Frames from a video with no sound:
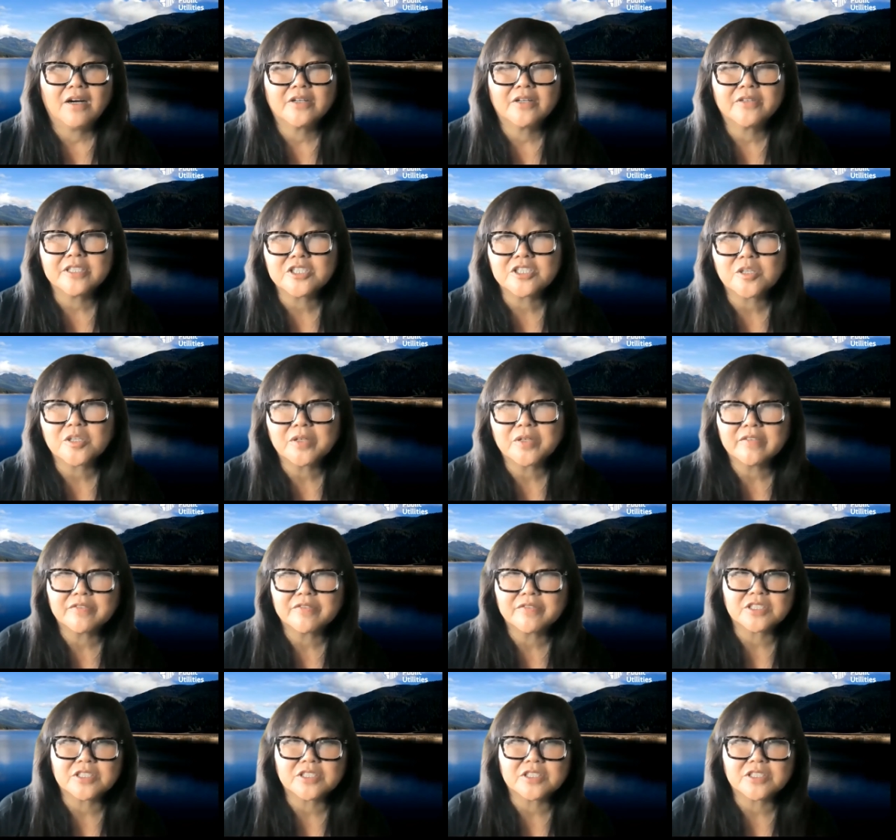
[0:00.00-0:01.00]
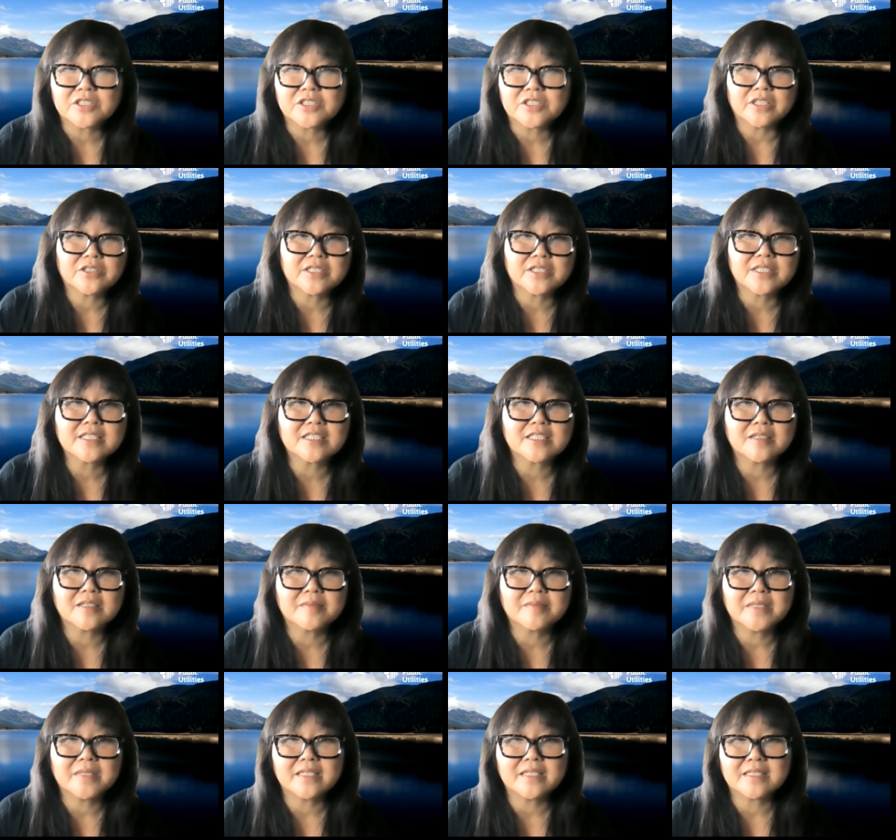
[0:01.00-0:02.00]
Our green stormwater infrastructure
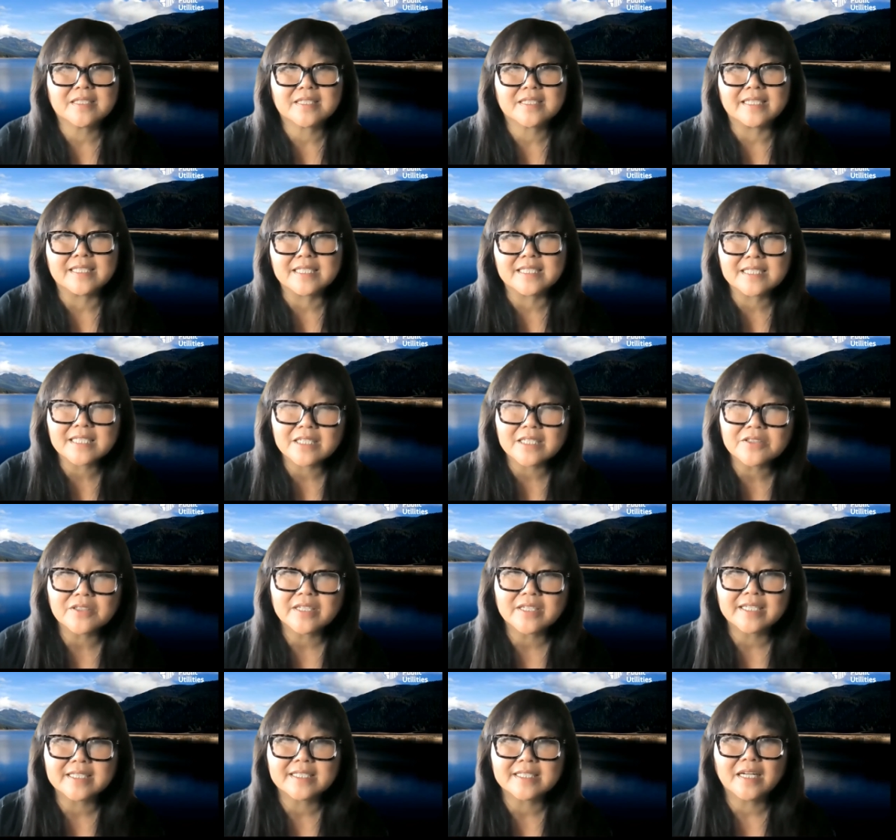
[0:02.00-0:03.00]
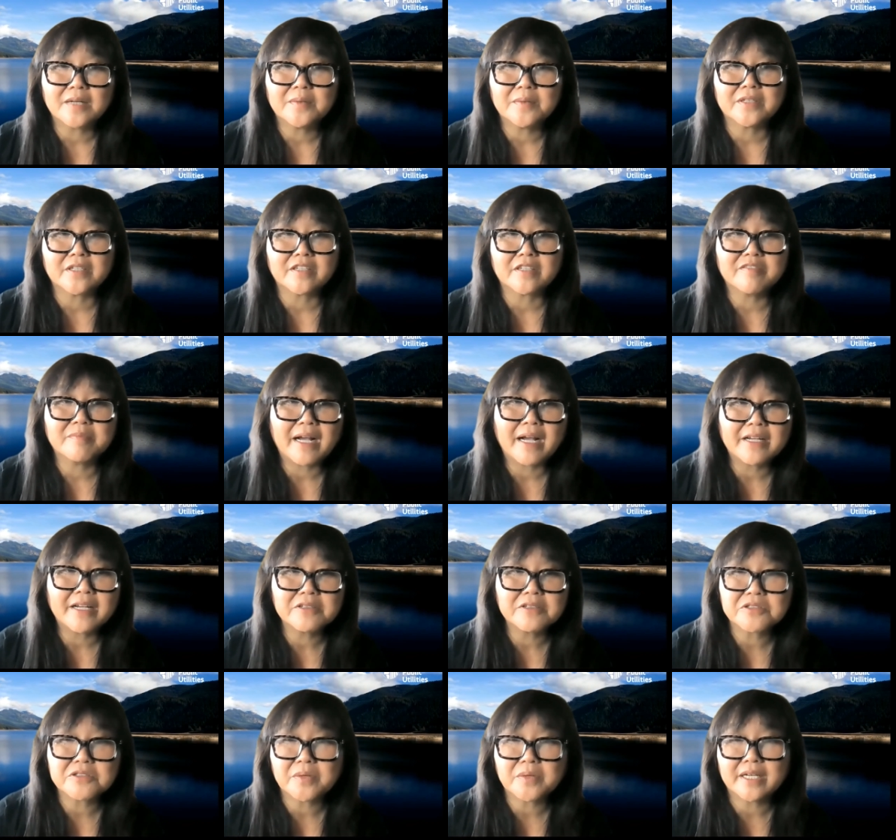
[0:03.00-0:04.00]
system is a decentralized network of
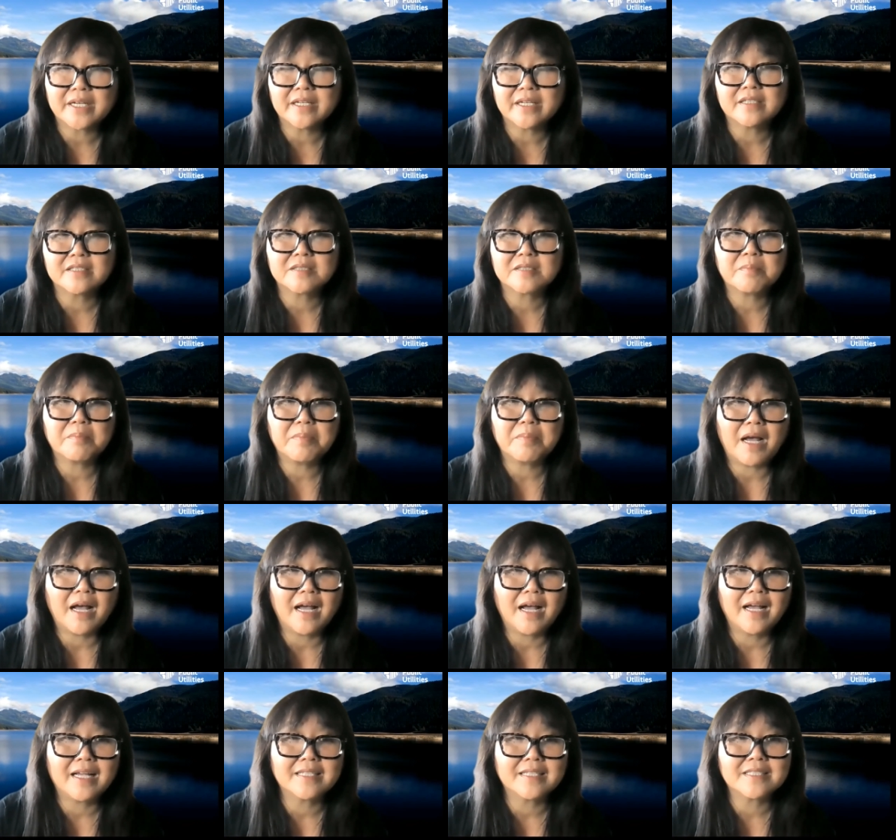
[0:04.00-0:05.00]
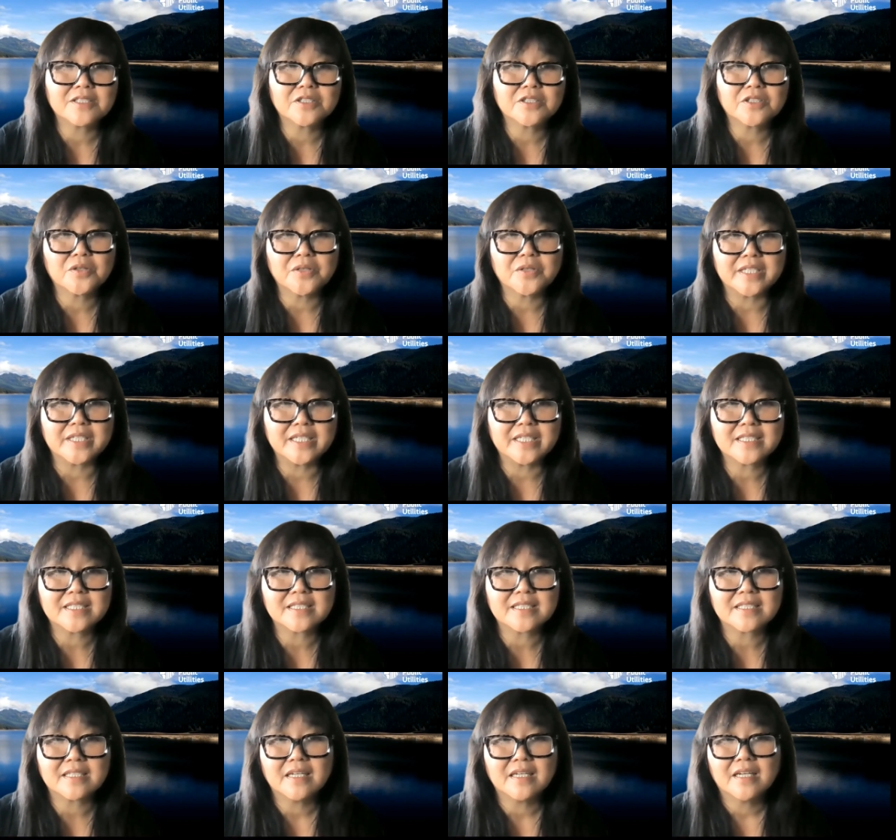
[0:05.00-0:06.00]
bioswales, ponds,
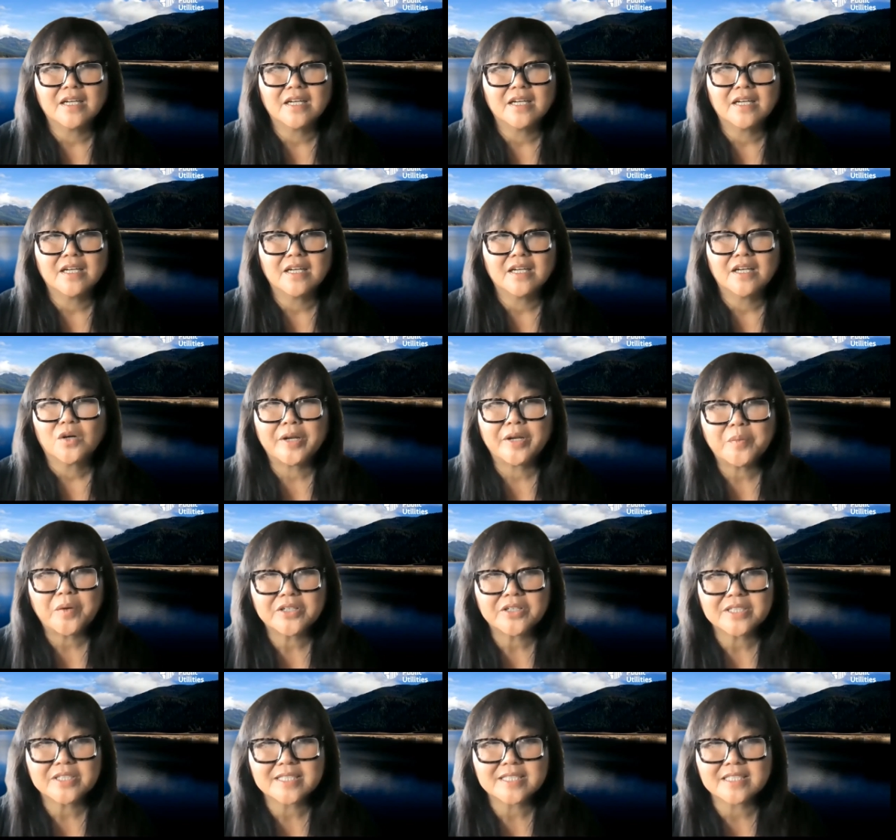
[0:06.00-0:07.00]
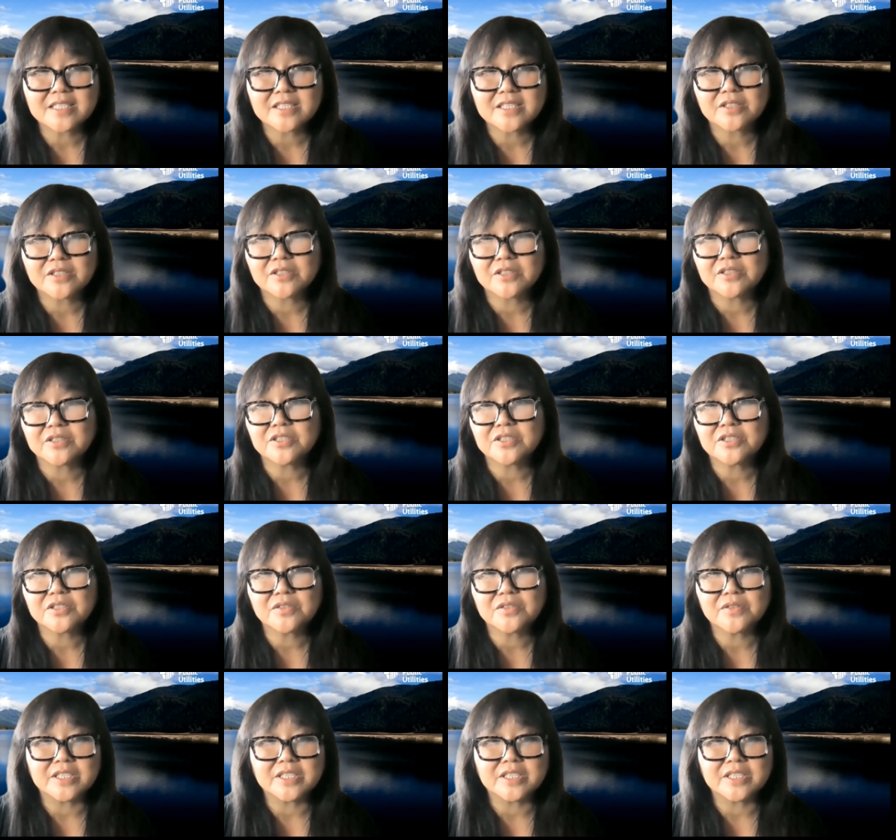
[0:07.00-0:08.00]
creeks, rainwater cisterns,
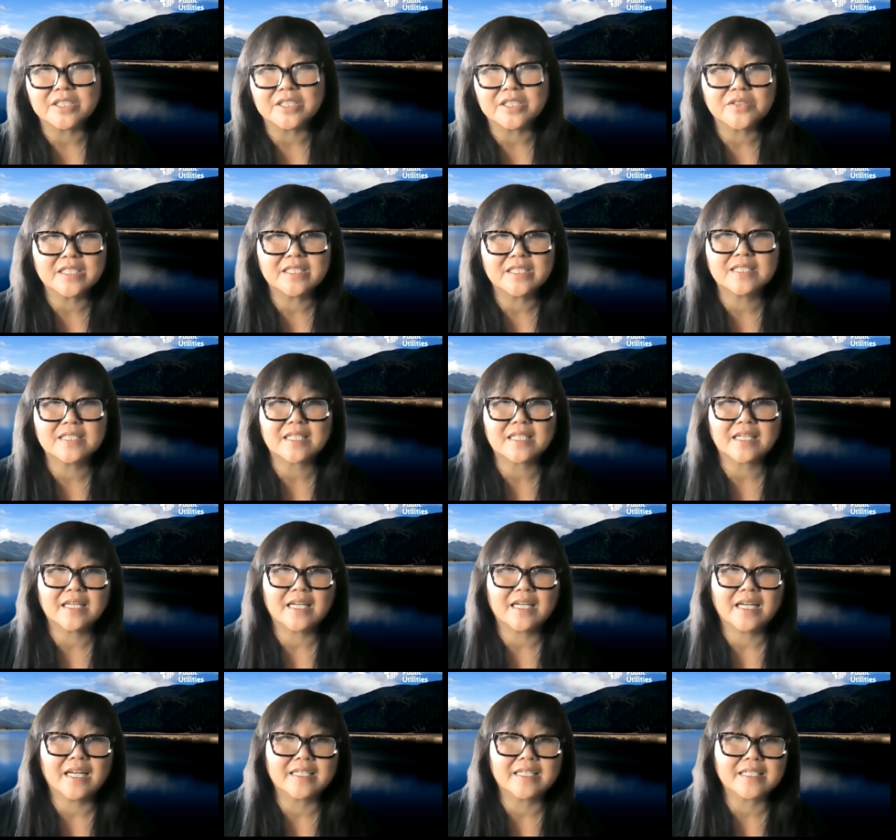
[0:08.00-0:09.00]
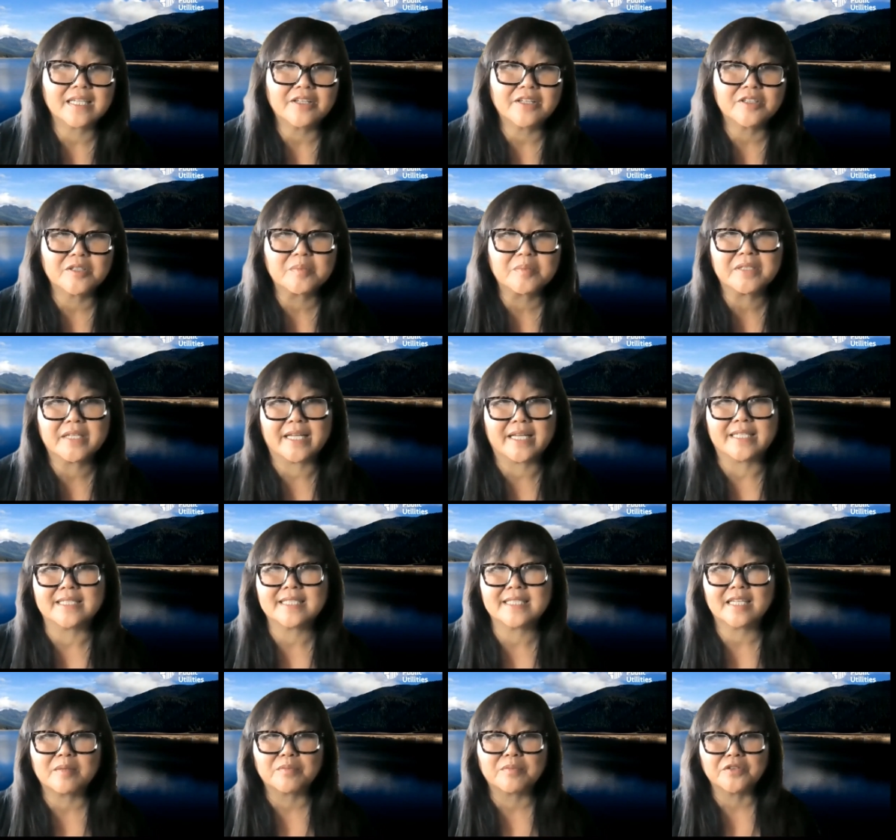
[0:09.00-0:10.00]
street trees, and other
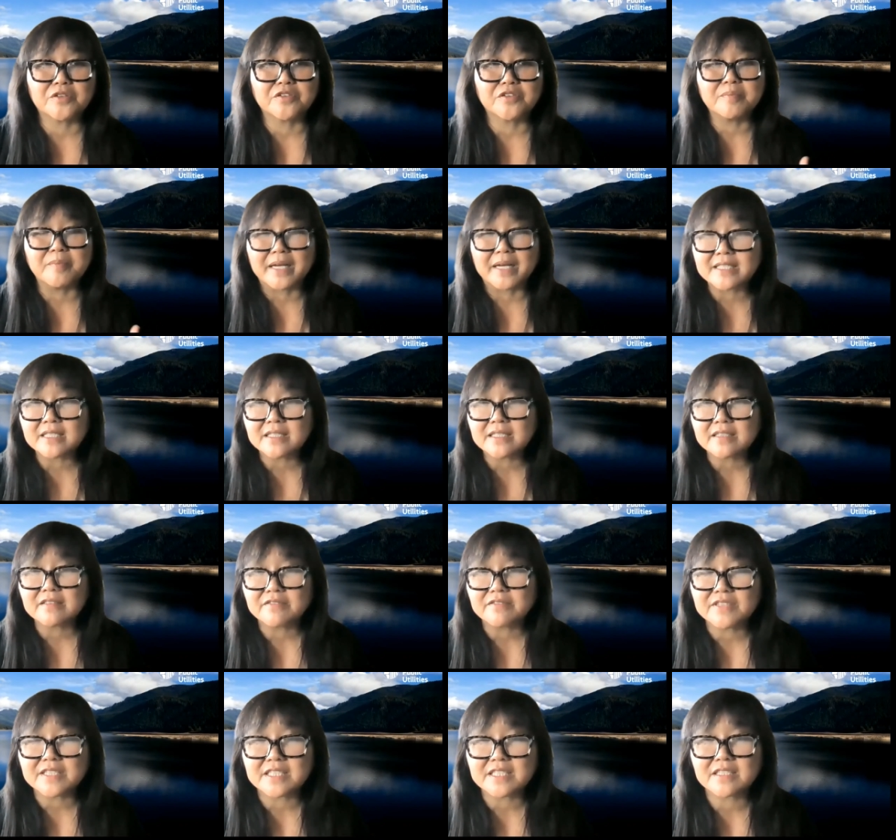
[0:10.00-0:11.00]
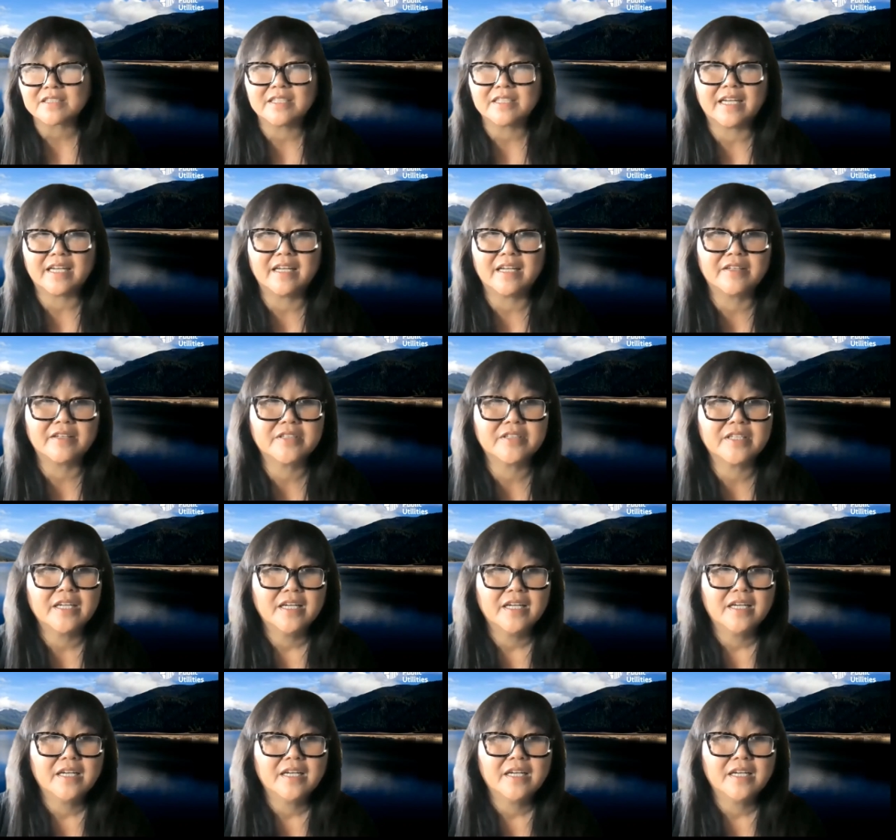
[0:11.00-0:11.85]
plants that improve mental and physical health,